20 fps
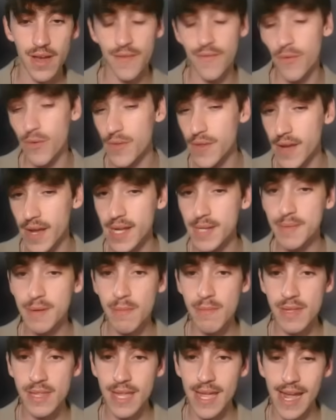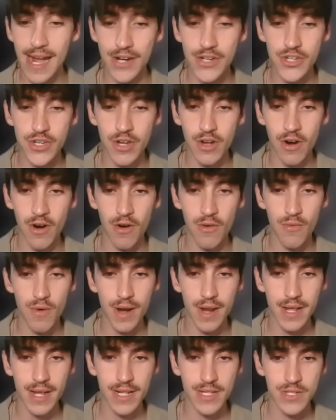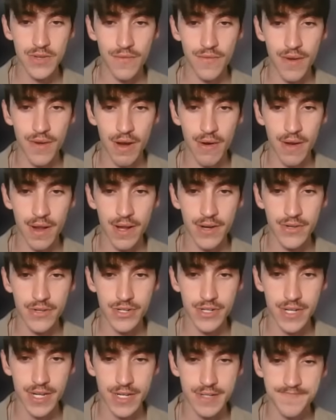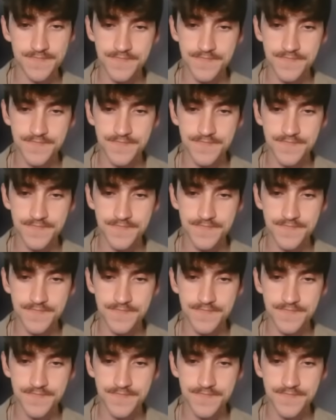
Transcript: for the Ice Beam, and they actually are running it, so very interesting.